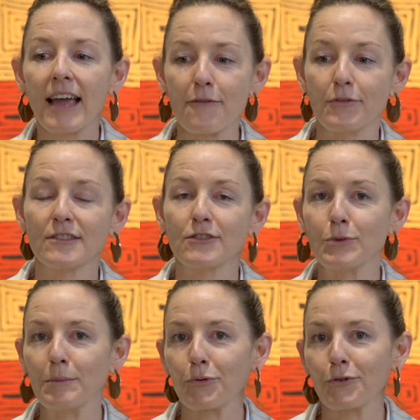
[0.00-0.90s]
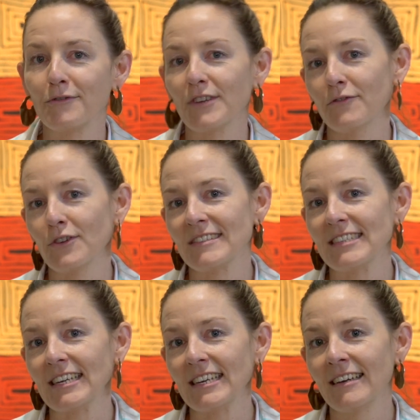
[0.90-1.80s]
efforts to improve
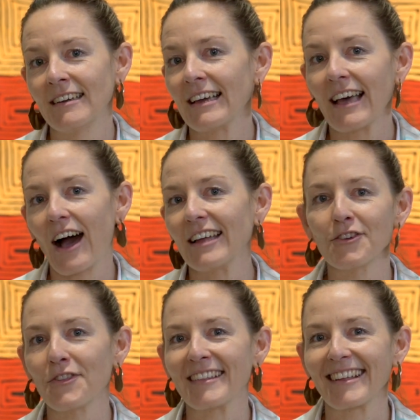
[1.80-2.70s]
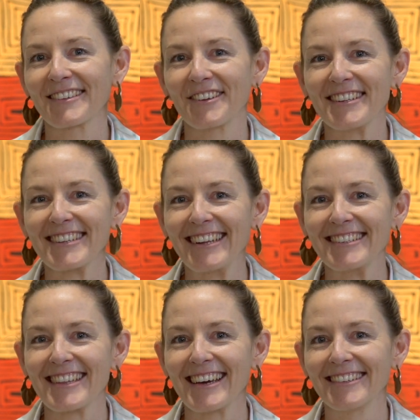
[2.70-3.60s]
diversity, I don't think that's going to
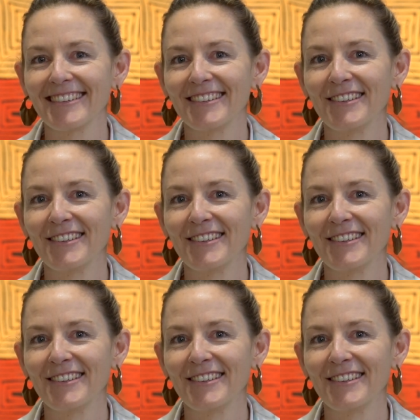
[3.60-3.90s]
change that.